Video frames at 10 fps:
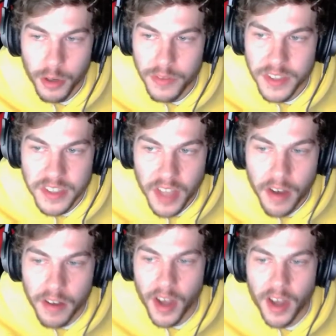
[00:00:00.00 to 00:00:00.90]
he's dead
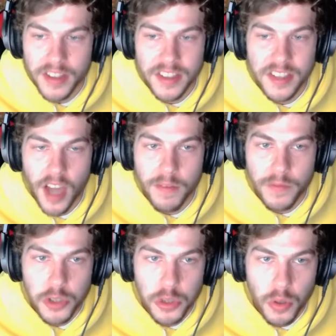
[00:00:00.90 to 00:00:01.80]
or not this time
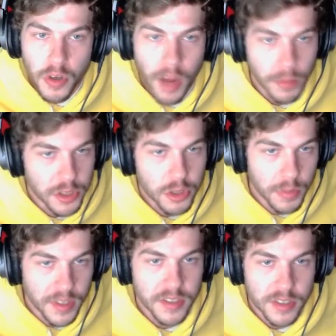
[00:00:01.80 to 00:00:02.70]
for sure. I'm
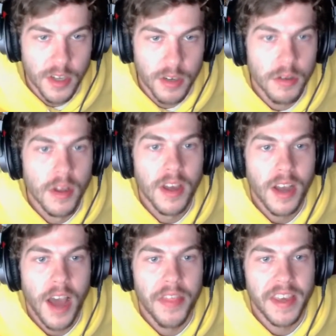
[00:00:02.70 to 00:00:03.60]
assuming so.
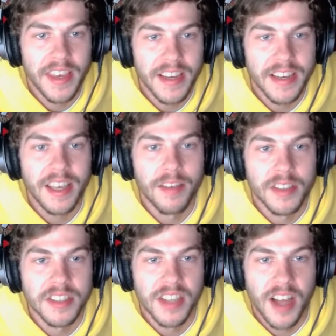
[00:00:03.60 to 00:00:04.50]
I think he had to give
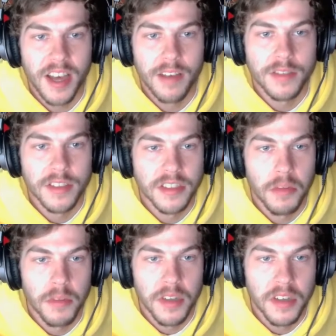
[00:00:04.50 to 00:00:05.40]
his life to
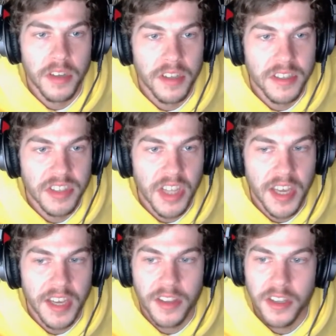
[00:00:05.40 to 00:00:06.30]
summon this thing.
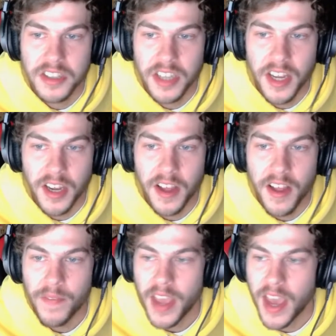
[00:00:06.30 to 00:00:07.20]
It looks like
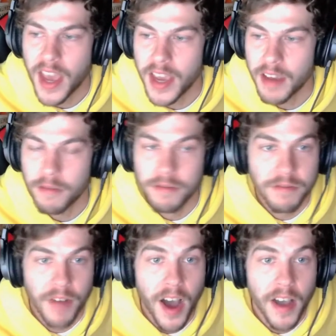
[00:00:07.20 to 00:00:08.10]
a
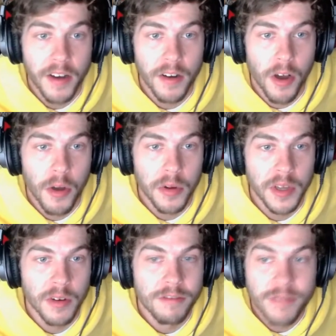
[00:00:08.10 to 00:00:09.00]
fire oni
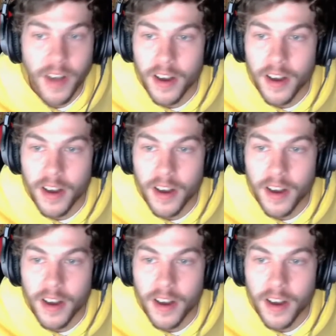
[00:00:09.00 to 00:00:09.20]
or fire